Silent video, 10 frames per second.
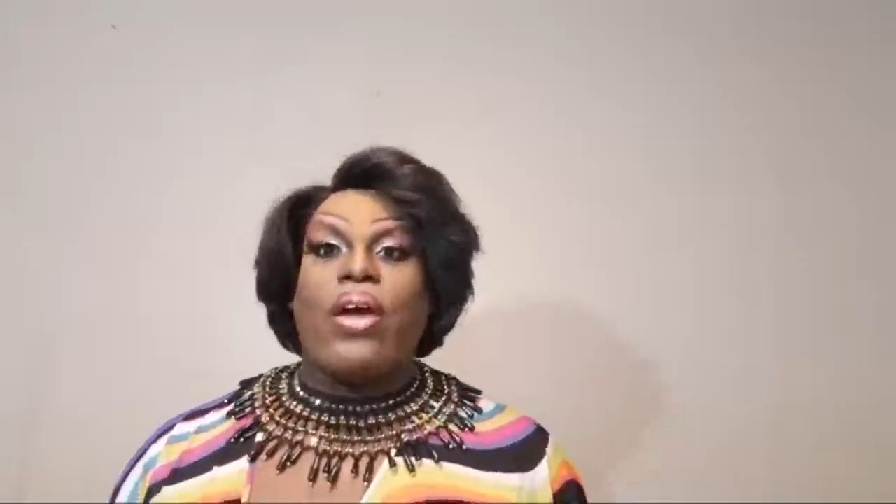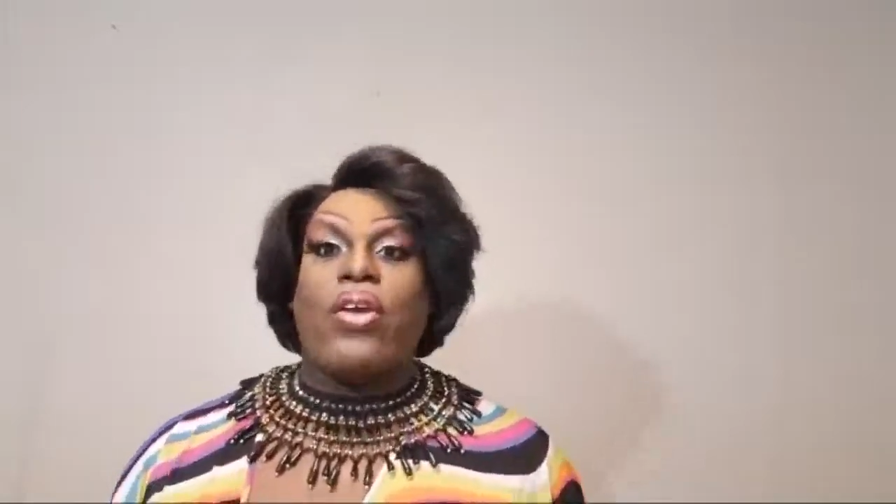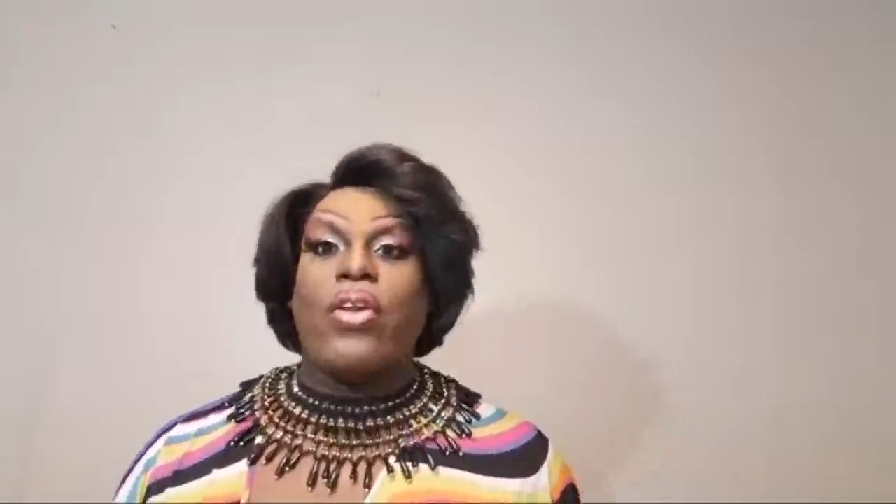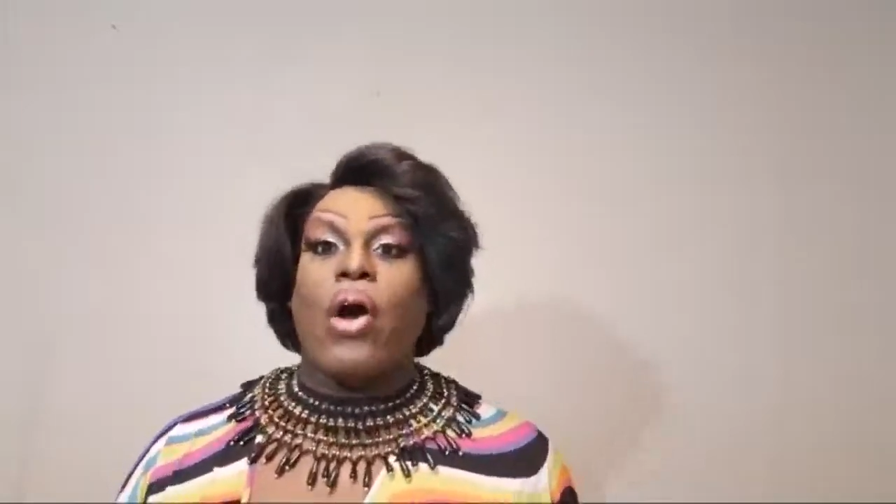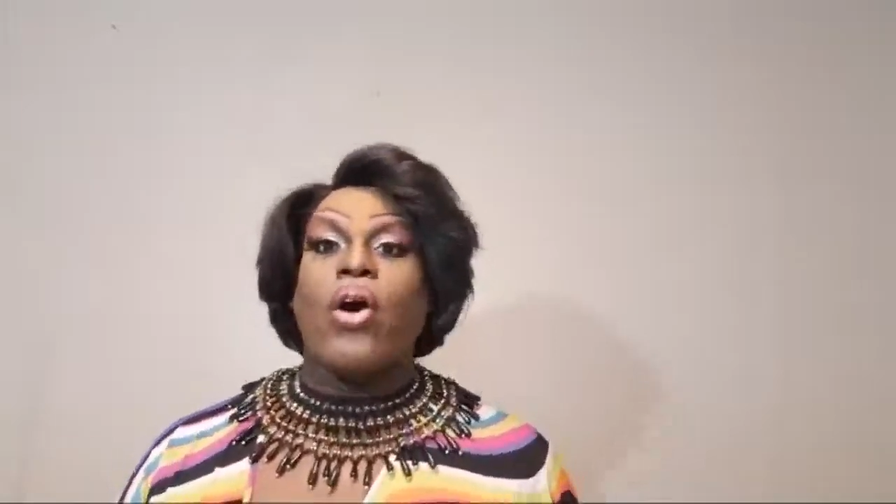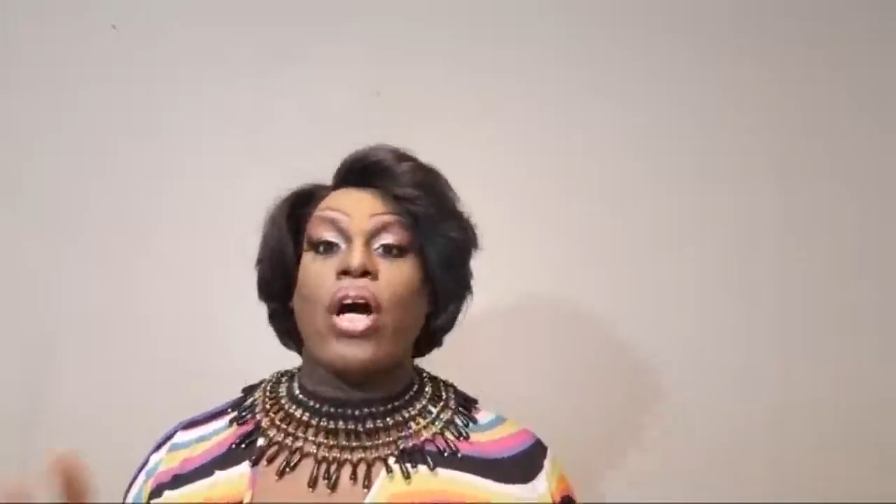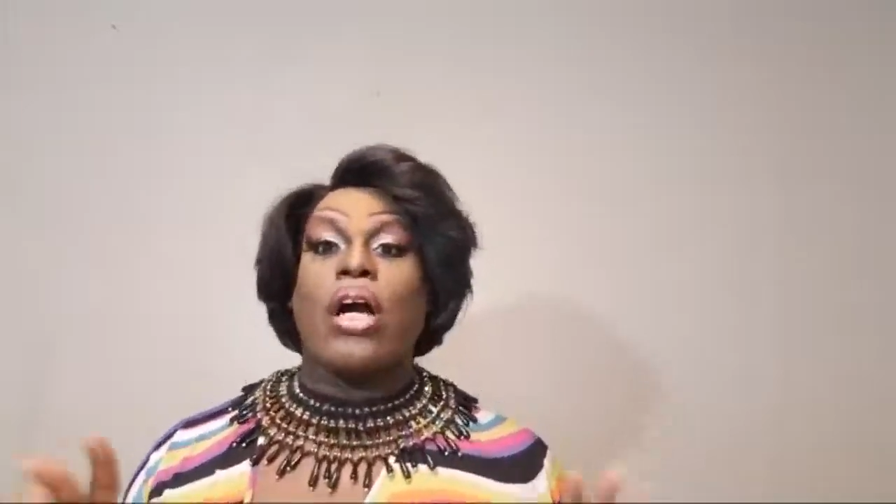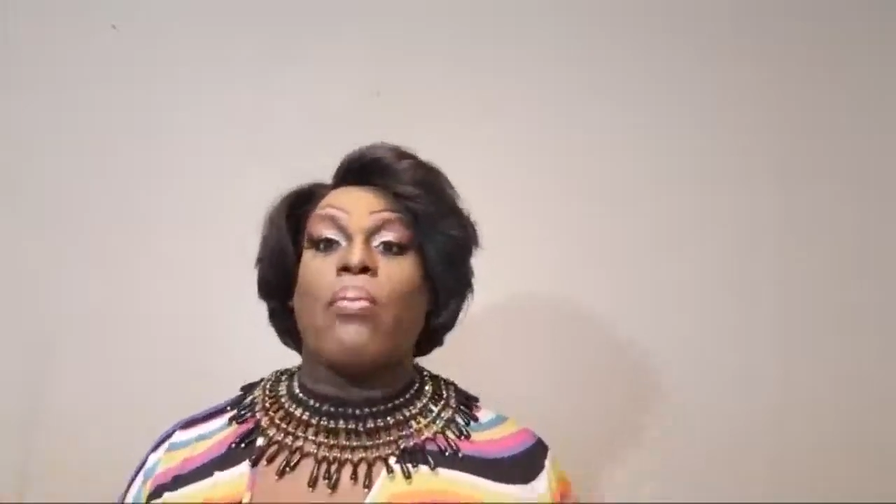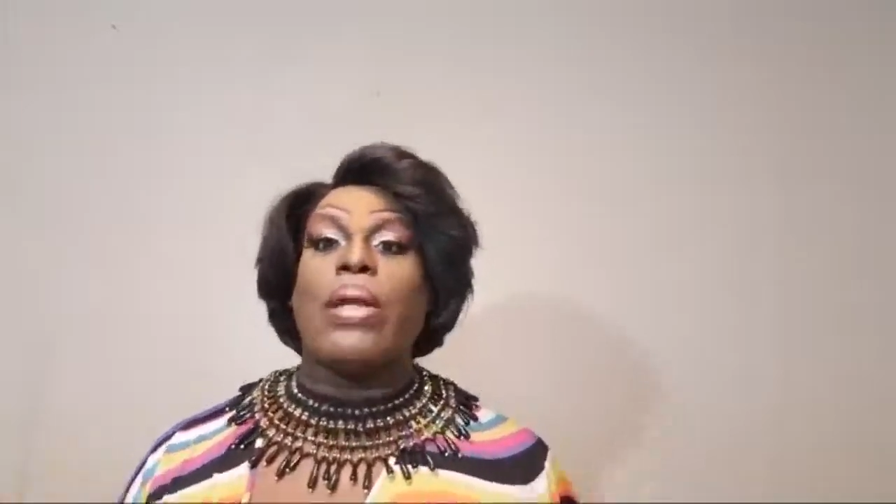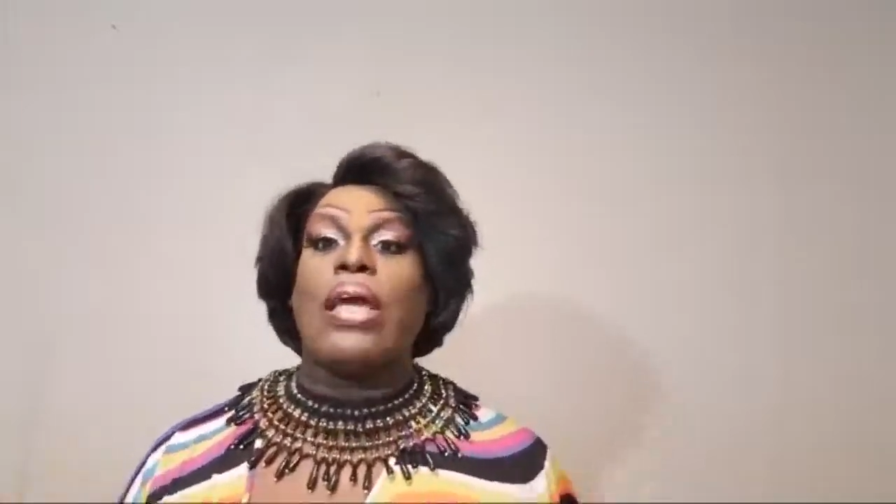hook
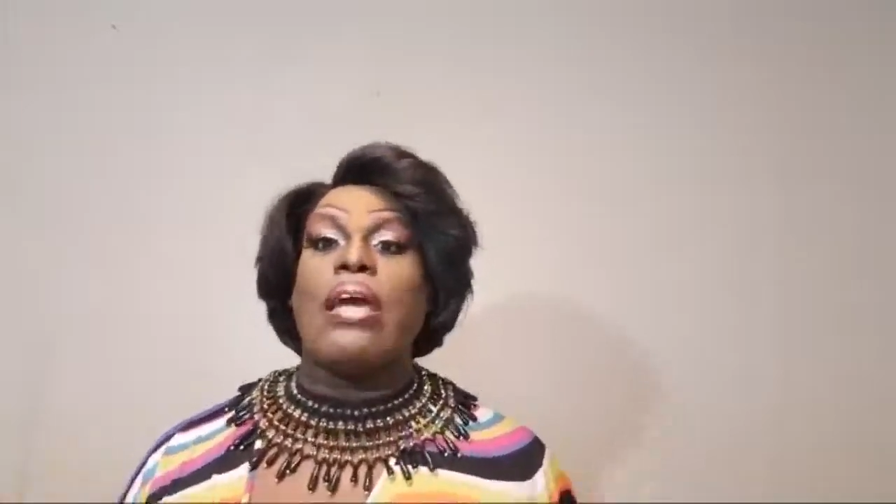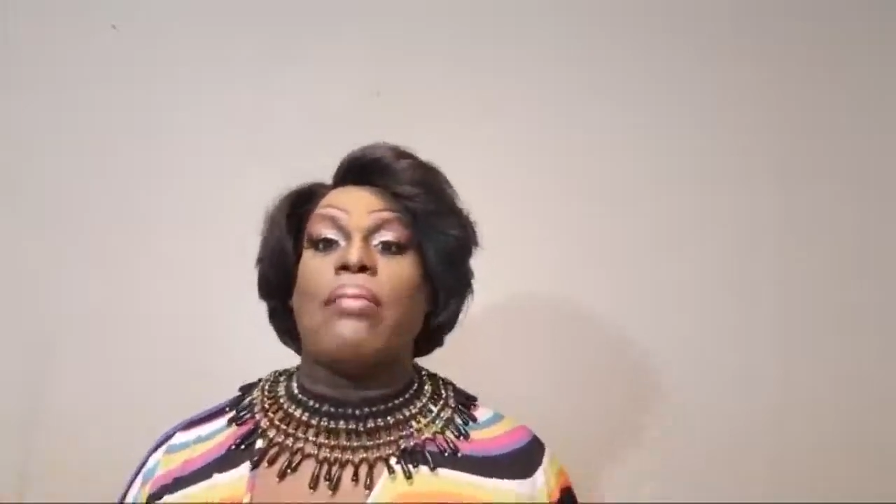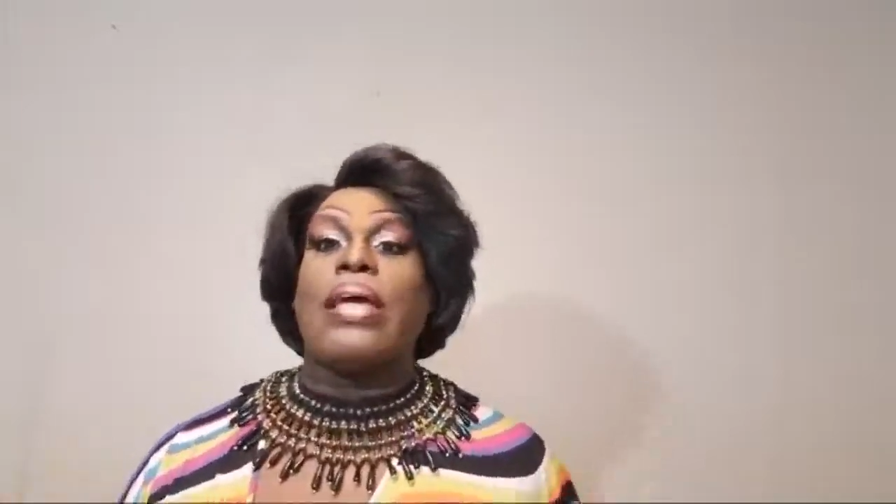up with him.